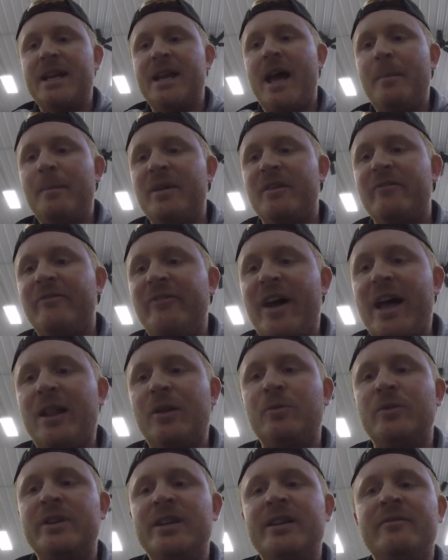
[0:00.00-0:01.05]
And I've been
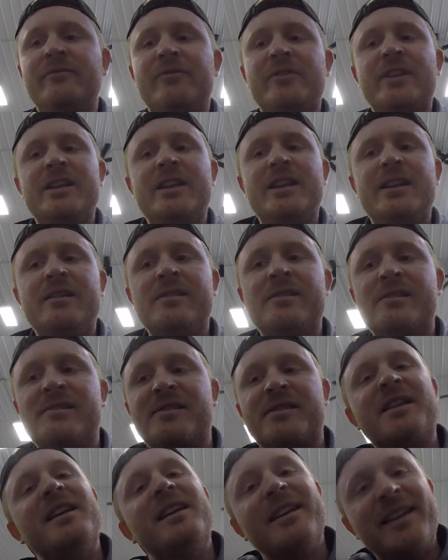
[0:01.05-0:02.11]
following them for years.